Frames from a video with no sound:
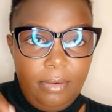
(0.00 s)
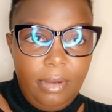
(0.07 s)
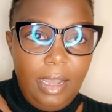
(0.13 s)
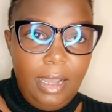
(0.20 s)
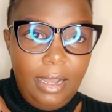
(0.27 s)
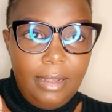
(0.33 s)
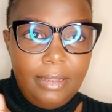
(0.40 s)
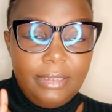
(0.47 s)

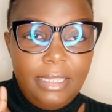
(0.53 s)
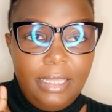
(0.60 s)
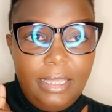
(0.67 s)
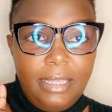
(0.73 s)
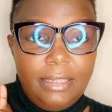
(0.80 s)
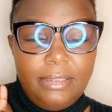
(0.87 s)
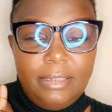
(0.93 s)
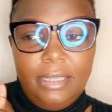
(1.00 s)
uh,
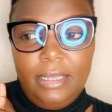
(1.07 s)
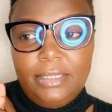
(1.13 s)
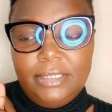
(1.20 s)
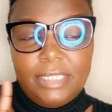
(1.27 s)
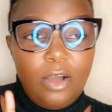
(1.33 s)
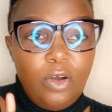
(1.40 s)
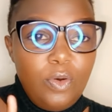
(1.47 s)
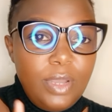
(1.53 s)
the the
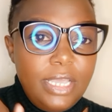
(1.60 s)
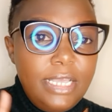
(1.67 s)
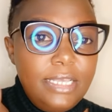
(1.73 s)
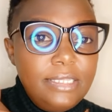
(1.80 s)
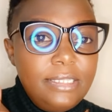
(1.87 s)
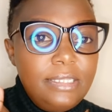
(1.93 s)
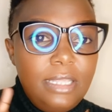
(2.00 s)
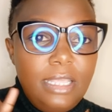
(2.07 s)
circle
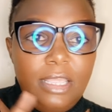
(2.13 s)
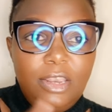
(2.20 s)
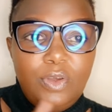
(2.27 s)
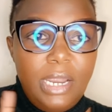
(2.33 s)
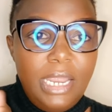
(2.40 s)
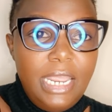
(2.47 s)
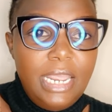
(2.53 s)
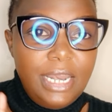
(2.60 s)
is in
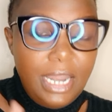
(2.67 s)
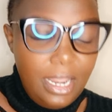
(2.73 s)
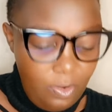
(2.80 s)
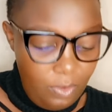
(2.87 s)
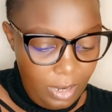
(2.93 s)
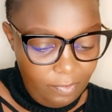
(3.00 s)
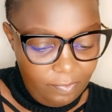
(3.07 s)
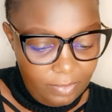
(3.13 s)
your area
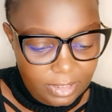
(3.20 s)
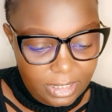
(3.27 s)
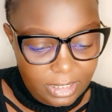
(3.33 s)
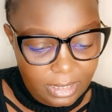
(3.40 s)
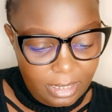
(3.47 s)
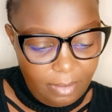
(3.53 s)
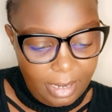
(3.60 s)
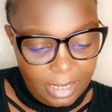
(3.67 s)
you can
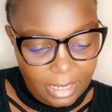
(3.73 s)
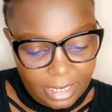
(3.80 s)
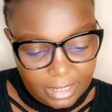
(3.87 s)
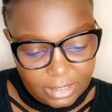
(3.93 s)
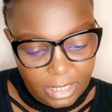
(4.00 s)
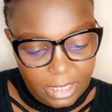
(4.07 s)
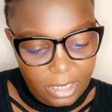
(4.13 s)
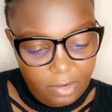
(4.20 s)
visit them and
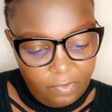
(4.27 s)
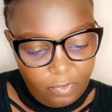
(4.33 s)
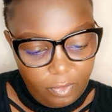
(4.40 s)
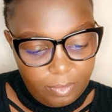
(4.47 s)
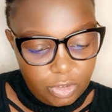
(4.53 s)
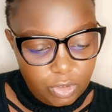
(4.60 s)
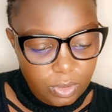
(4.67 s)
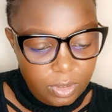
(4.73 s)
get any
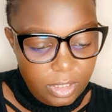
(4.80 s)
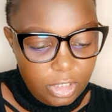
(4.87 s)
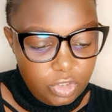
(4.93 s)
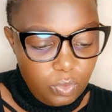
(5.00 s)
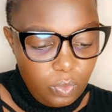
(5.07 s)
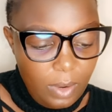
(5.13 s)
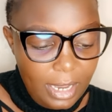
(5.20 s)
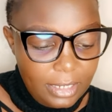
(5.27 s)
information that
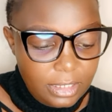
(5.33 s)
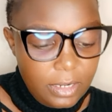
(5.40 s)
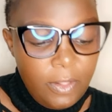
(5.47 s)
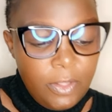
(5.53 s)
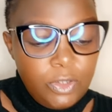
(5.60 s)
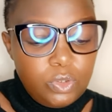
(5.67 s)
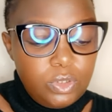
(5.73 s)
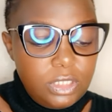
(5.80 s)
you want
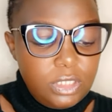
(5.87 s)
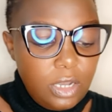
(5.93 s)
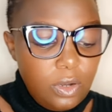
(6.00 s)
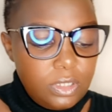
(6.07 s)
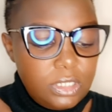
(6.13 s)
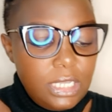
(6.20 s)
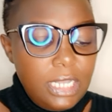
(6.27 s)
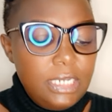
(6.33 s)
so
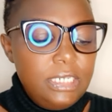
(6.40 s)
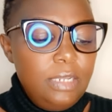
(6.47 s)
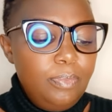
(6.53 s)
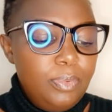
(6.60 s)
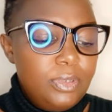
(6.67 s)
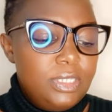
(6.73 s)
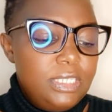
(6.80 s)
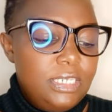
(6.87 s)
circles are
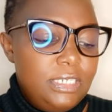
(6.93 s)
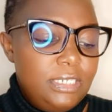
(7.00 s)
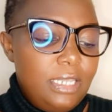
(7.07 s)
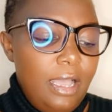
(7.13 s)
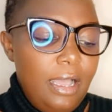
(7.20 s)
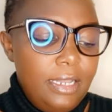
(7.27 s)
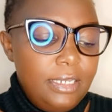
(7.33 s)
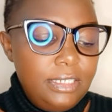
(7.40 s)
deposit
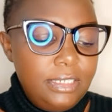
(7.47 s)
uh,